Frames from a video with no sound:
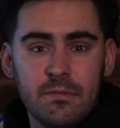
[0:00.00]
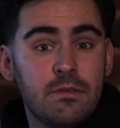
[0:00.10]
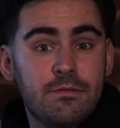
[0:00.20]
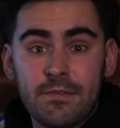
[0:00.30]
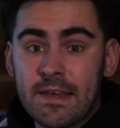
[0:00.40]

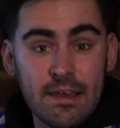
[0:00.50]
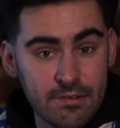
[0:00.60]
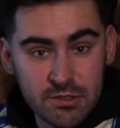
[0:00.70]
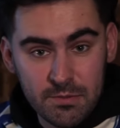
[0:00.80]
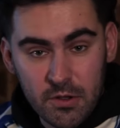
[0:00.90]
Forgive
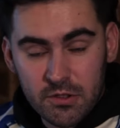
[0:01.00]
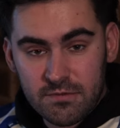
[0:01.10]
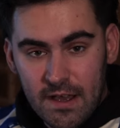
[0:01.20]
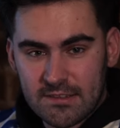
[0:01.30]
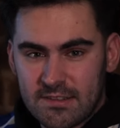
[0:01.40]
us Blues
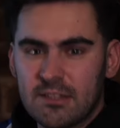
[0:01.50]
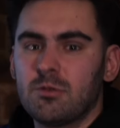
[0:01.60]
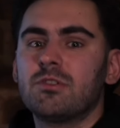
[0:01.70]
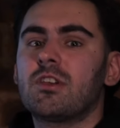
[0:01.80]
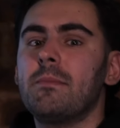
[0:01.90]
fans, this
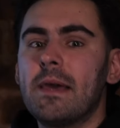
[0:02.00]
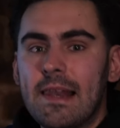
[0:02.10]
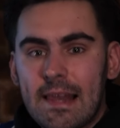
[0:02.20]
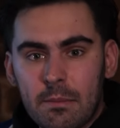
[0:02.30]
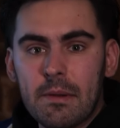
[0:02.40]
one's going to be a
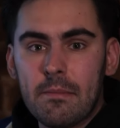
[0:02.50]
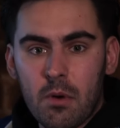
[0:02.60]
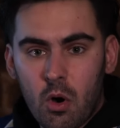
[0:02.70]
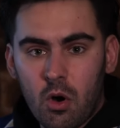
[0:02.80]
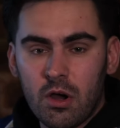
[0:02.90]
little bit
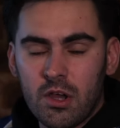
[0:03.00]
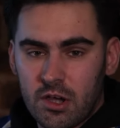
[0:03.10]
more